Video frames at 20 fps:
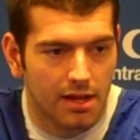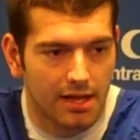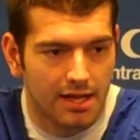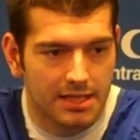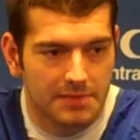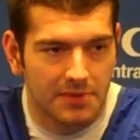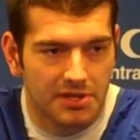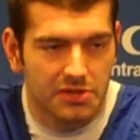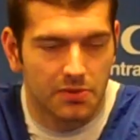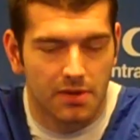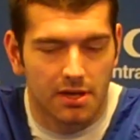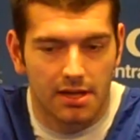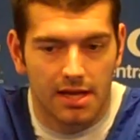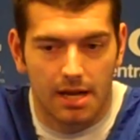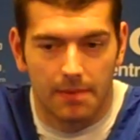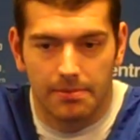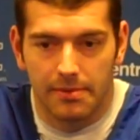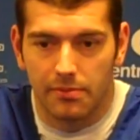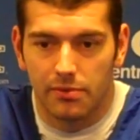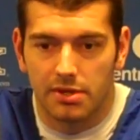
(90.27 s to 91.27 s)
Especially when a
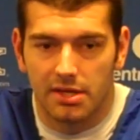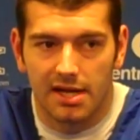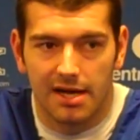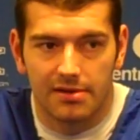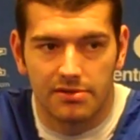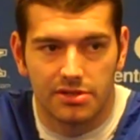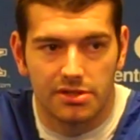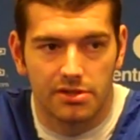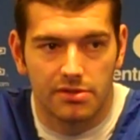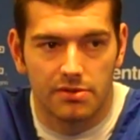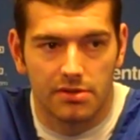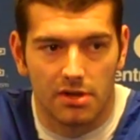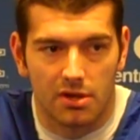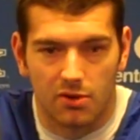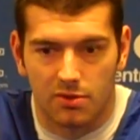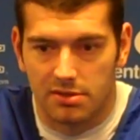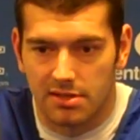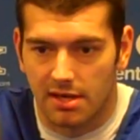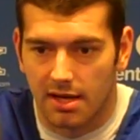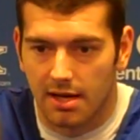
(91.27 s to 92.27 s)
lot of people doubt you the
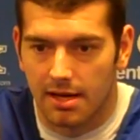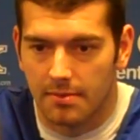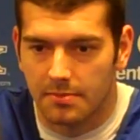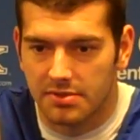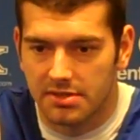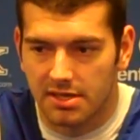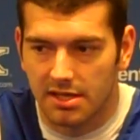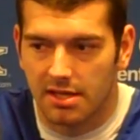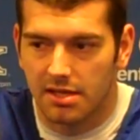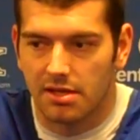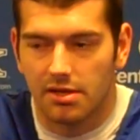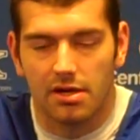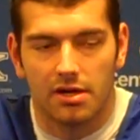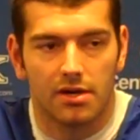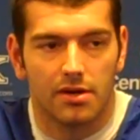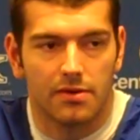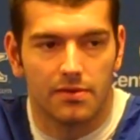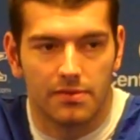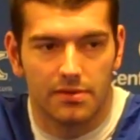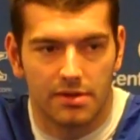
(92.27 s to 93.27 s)
whole time, saying, you
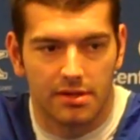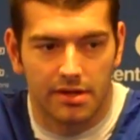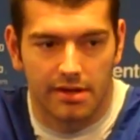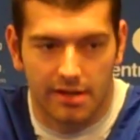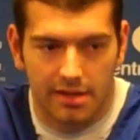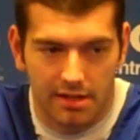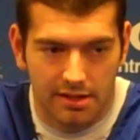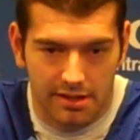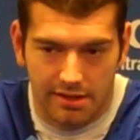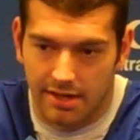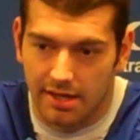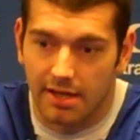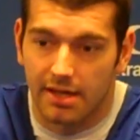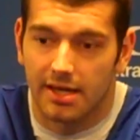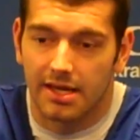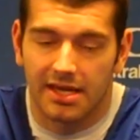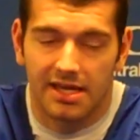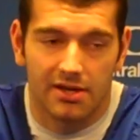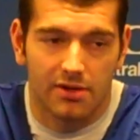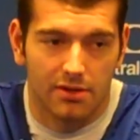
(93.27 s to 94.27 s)
know, they're going to
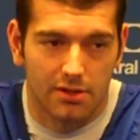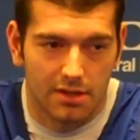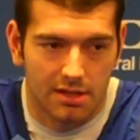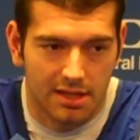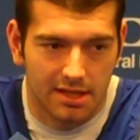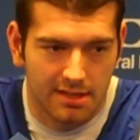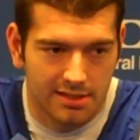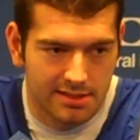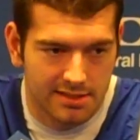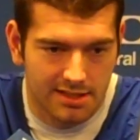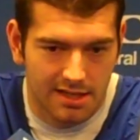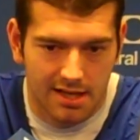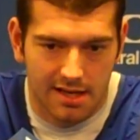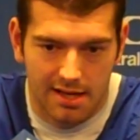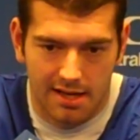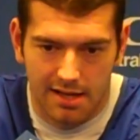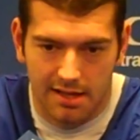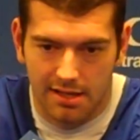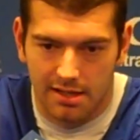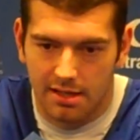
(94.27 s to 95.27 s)
get killed on the
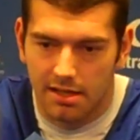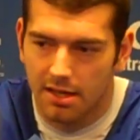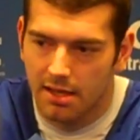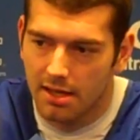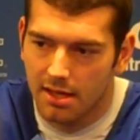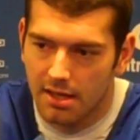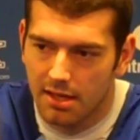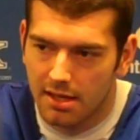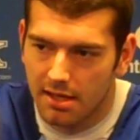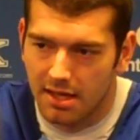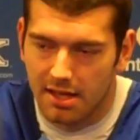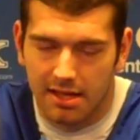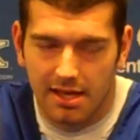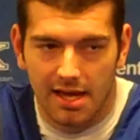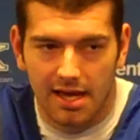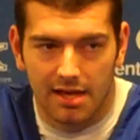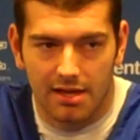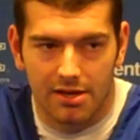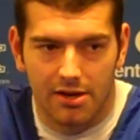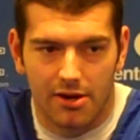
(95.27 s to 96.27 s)
inside and he
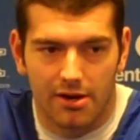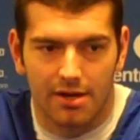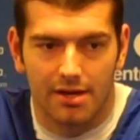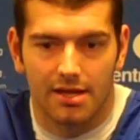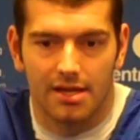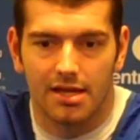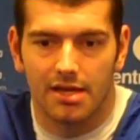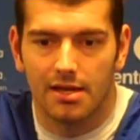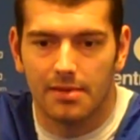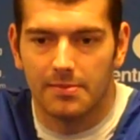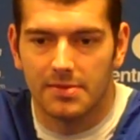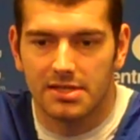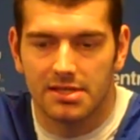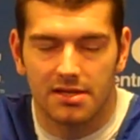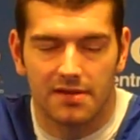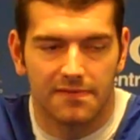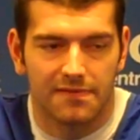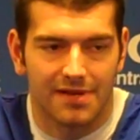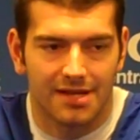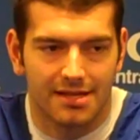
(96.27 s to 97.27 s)
can't guard him and
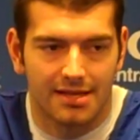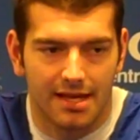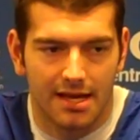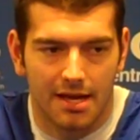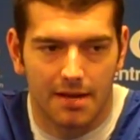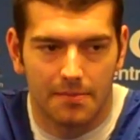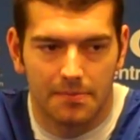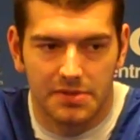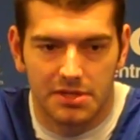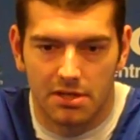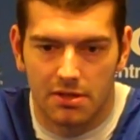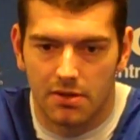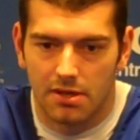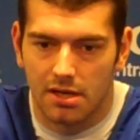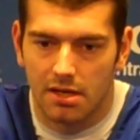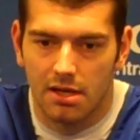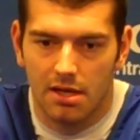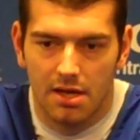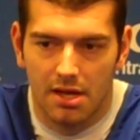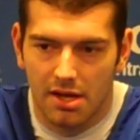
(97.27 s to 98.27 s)
stuff like that.
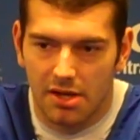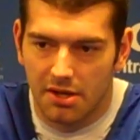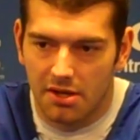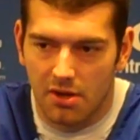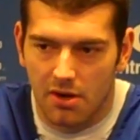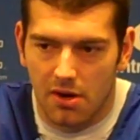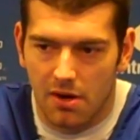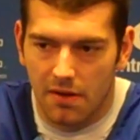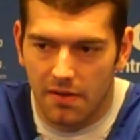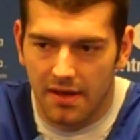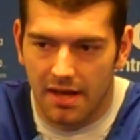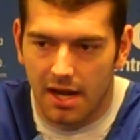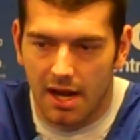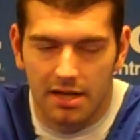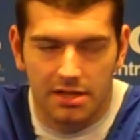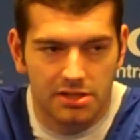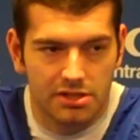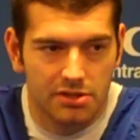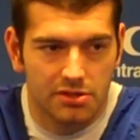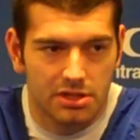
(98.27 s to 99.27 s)
So, you know, all that I
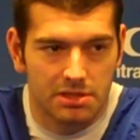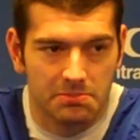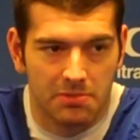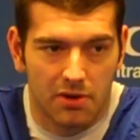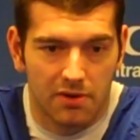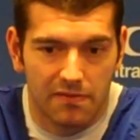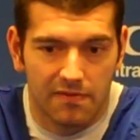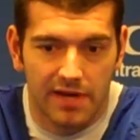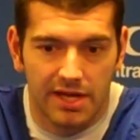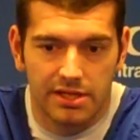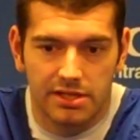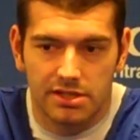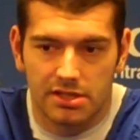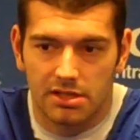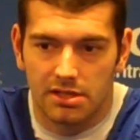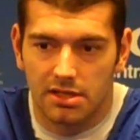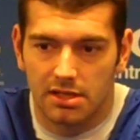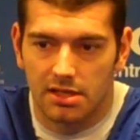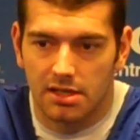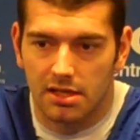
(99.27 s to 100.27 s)
just use motivation
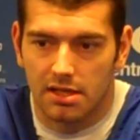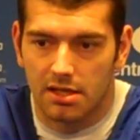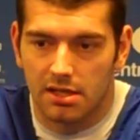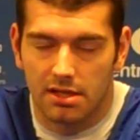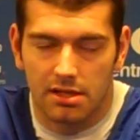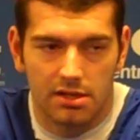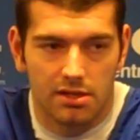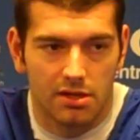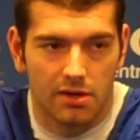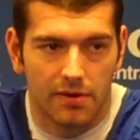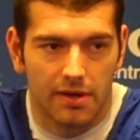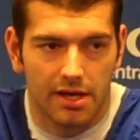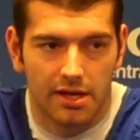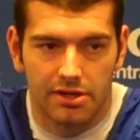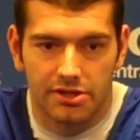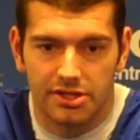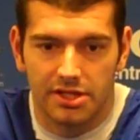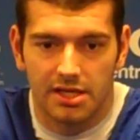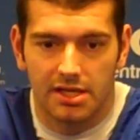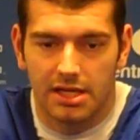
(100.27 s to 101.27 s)
and, you know,
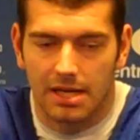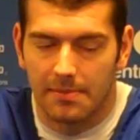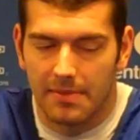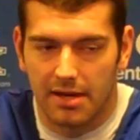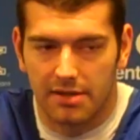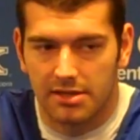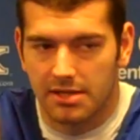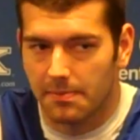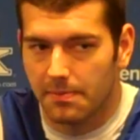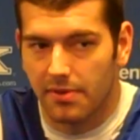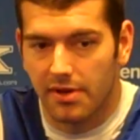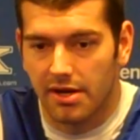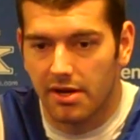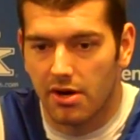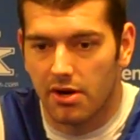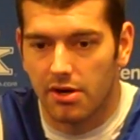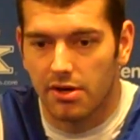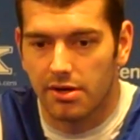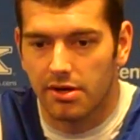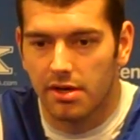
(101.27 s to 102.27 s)
energy to come out and play
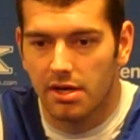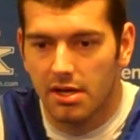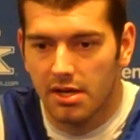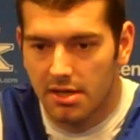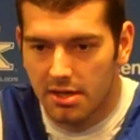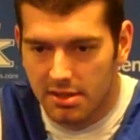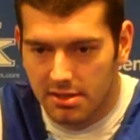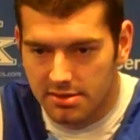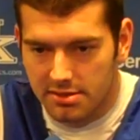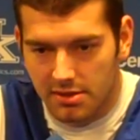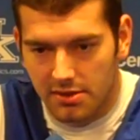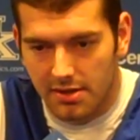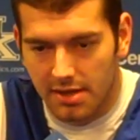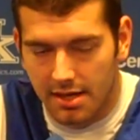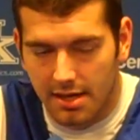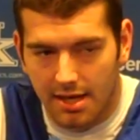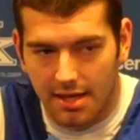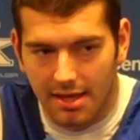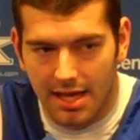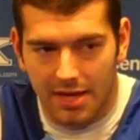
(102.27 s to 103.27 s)
harder. So
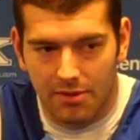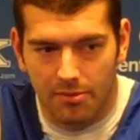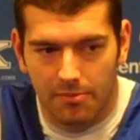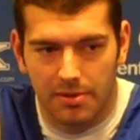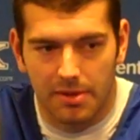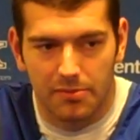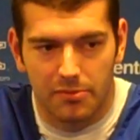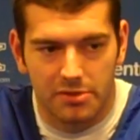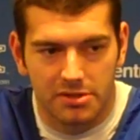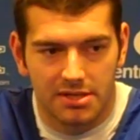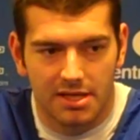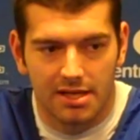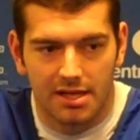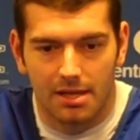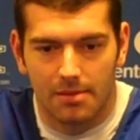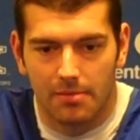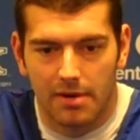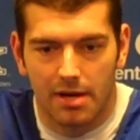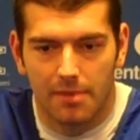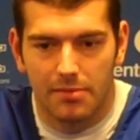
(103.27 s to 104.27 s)
I like when people say
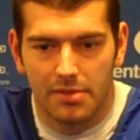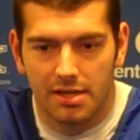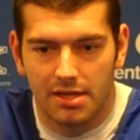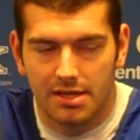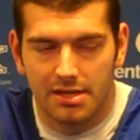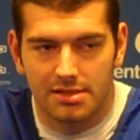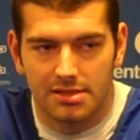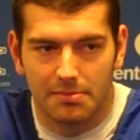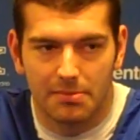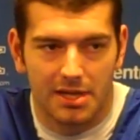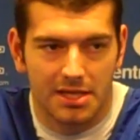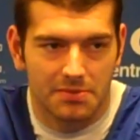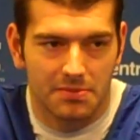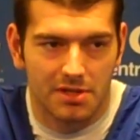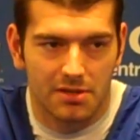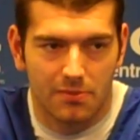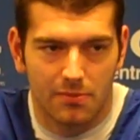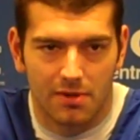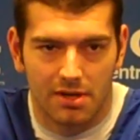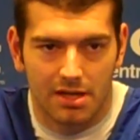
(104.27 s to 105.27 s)
that about me because it makes
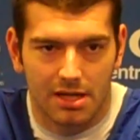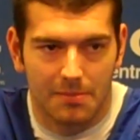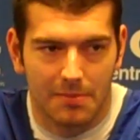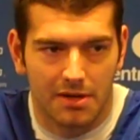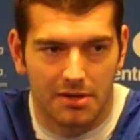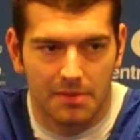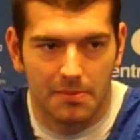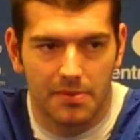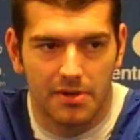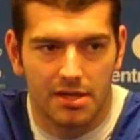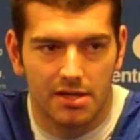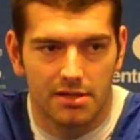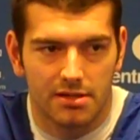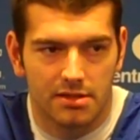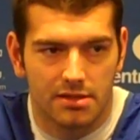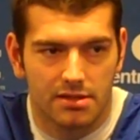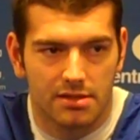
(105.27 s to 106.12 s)
me want to come out and compete.